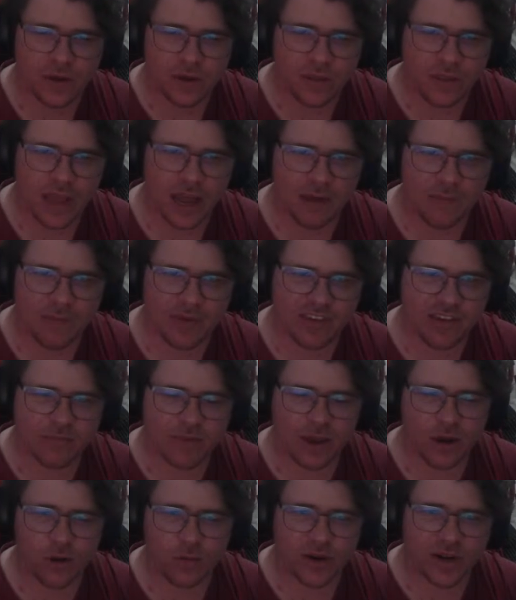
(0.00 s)
They are missing
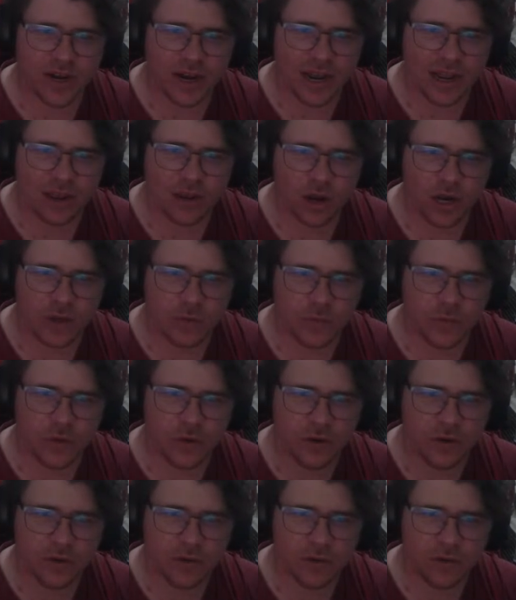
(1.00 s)
Pendlebury today,
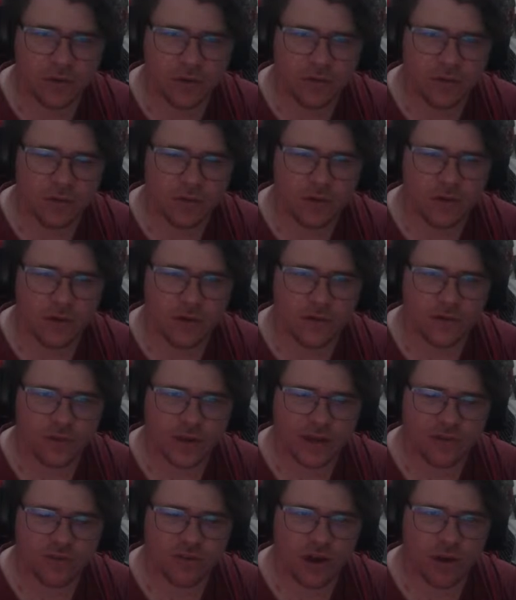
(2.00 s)
Collingwood. So
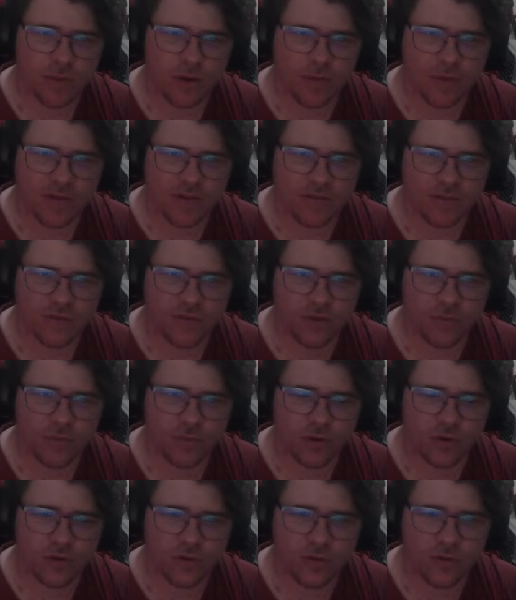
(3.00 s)
now side bottom has the
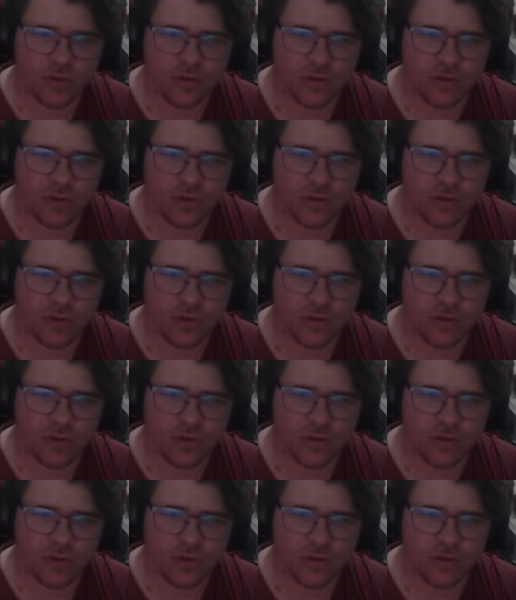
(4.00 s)
football.